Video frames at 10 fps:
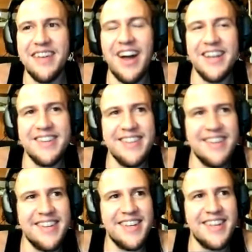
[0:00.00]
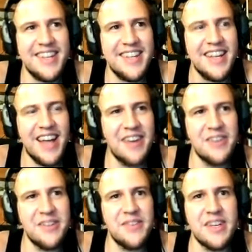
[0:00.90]
Yeah, no, I, uh,
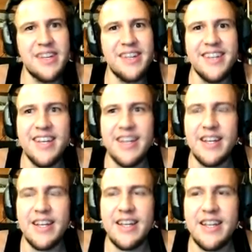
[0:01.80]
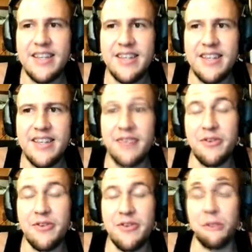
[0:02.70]
I don't even
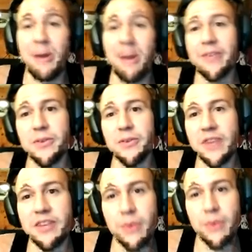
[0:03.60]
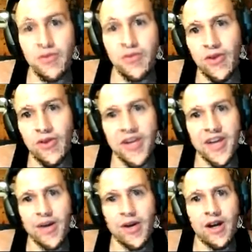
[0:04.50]
that's the only reason why I've ever used any
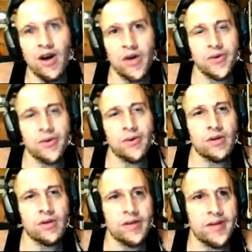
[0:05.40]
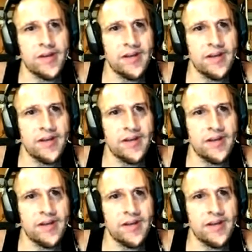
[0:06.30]
sort of drug like alcohol